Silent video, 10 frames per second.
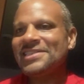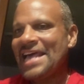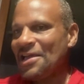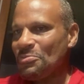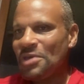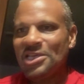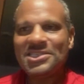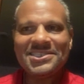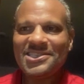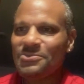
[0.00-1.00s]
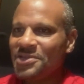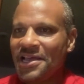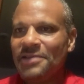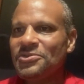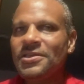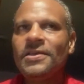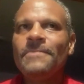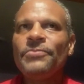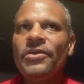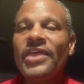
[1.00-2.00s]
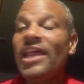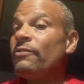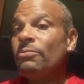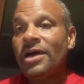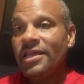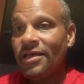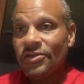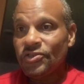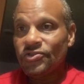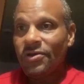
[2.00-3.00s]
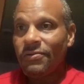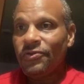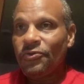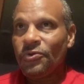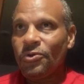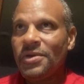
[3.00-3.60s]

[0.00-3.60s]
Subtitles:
lack of patience sometimes, that everybody else is going through.